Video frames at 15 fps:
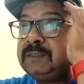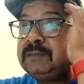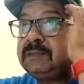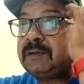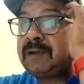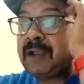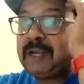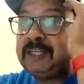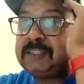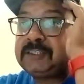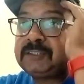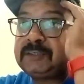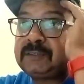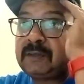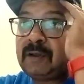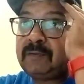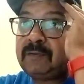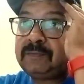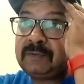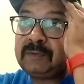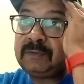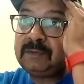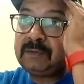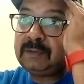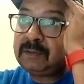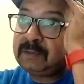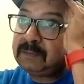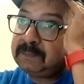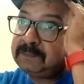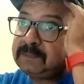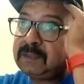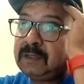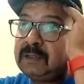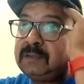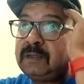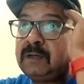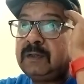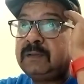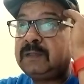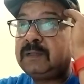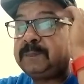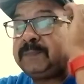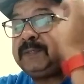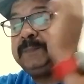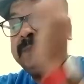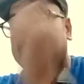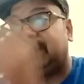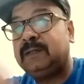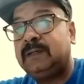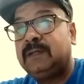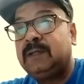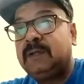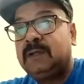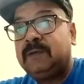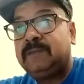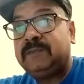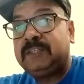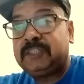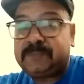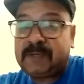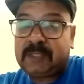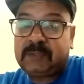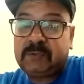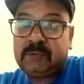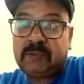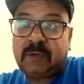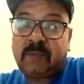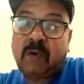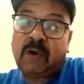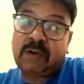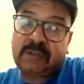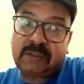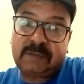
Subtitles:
the rights of the people with respect to the water.